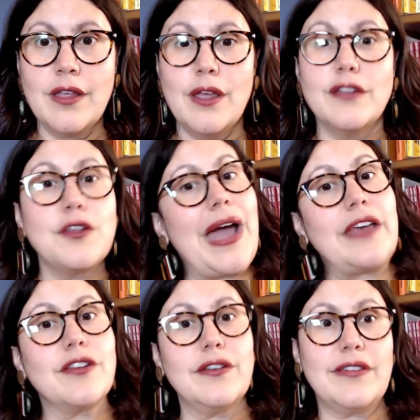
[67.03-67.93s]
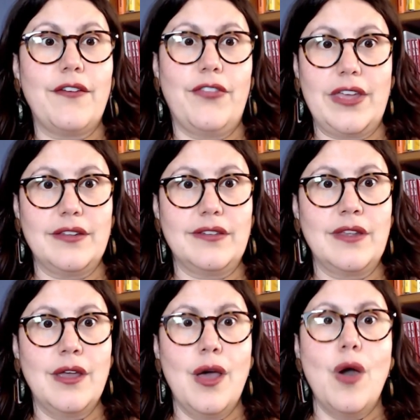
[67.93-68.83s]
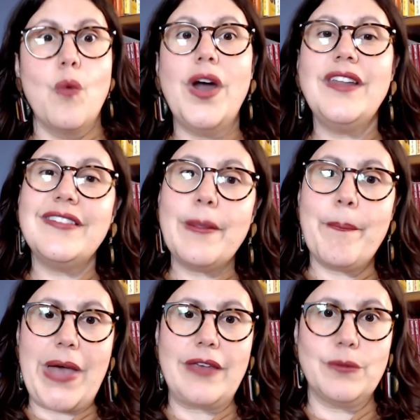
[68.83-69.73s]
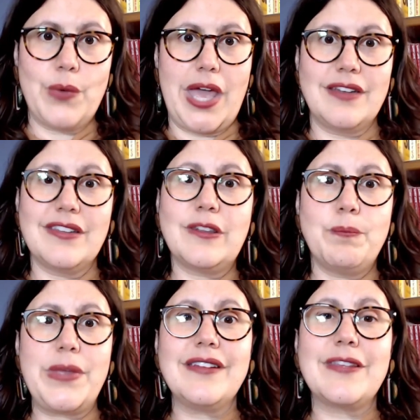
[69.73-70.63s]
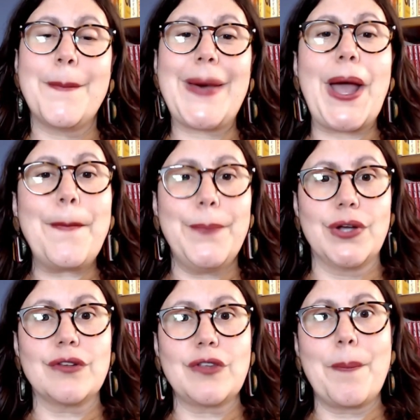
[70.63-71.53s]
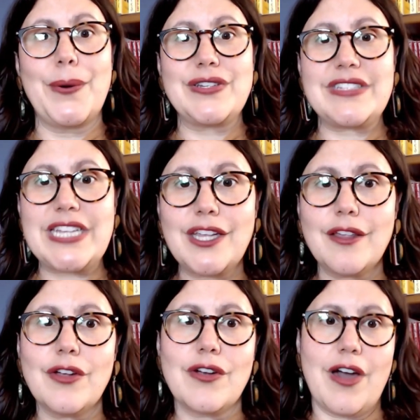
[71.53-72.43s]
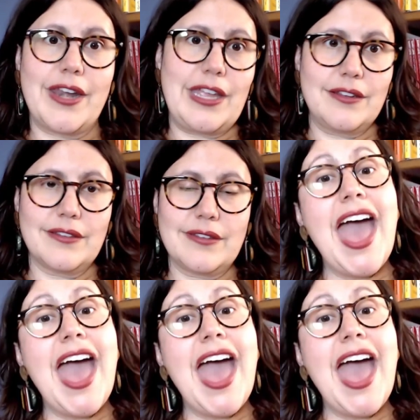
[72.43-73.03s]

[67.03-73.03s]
So ask yourself this. What is the best way to speak to my book's particular audience?